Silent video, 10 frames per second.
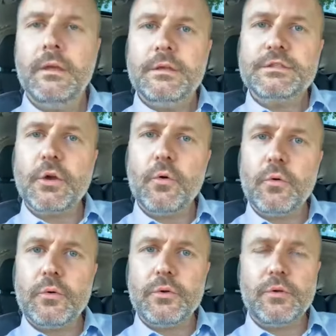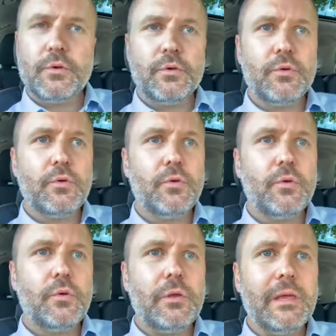So
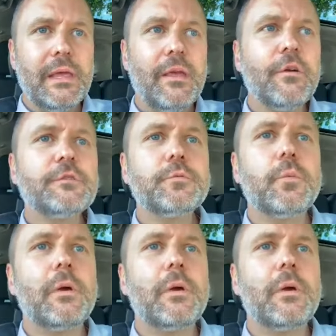here's